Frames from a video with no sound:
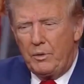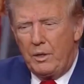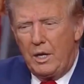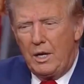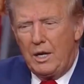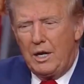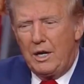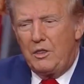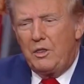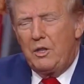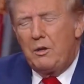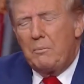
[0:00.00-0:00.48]

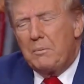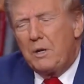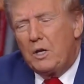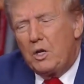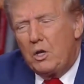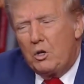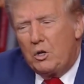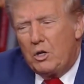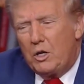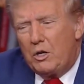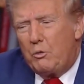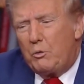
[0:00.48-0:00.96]
And I think my
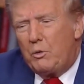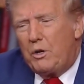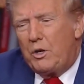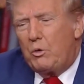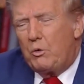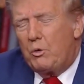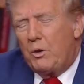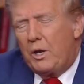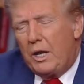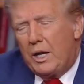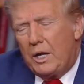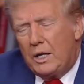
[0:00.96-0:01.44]
only
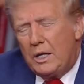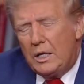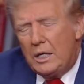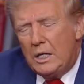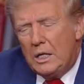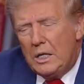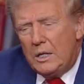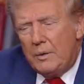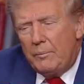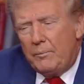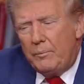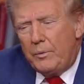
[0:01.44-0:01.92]
regret
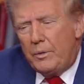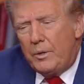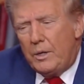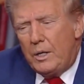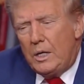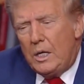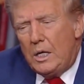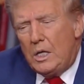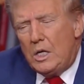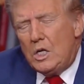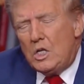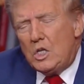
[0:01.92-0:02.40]

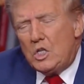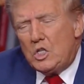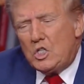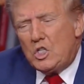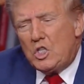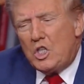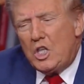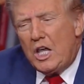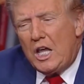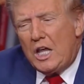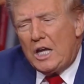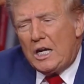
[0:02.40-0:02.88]

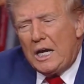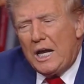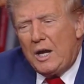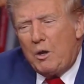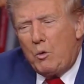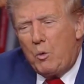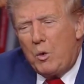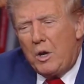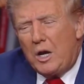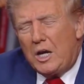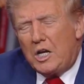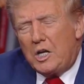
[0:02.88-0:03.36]
is that I
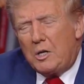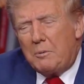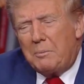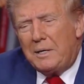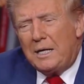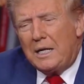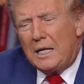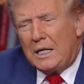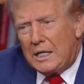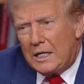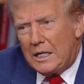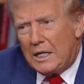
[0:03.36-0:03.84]
wanted to
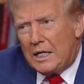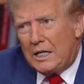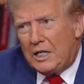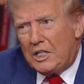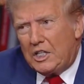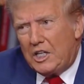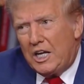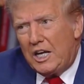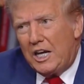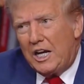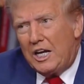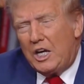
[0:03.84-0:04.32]
be
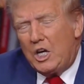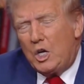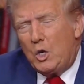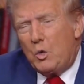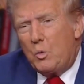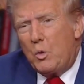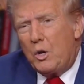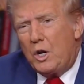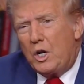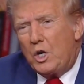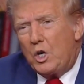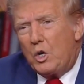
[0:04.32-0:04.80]
elegant and I
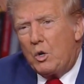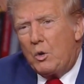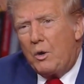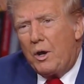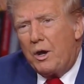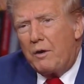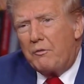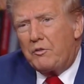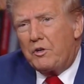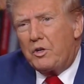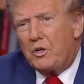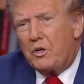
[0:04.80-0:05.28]
didn't want to go
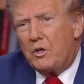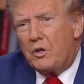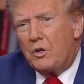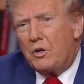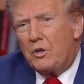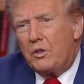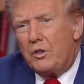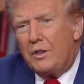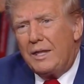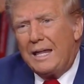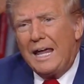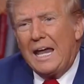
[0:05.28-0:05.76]
after
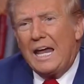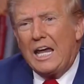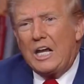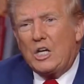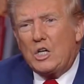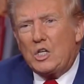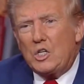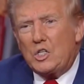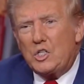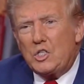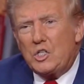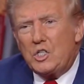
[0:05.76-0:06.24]
the
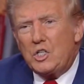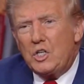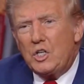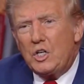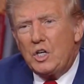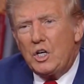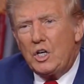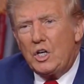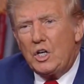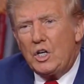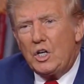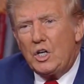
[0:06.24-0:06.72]
anchors.
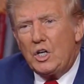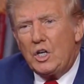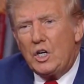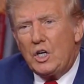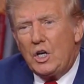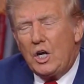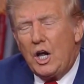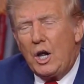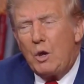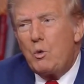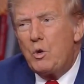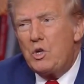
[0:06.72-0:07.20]

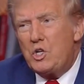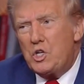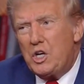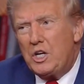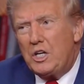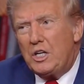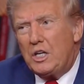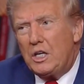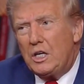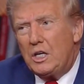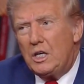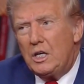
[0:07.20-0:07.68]
Mm-hmm. I wish
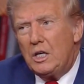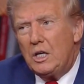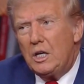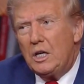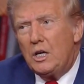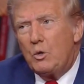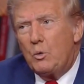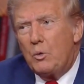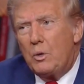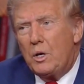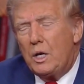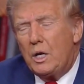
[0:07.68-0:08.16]
I did,
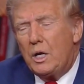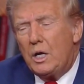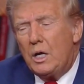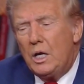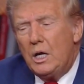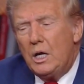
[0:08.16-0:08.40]
in a way.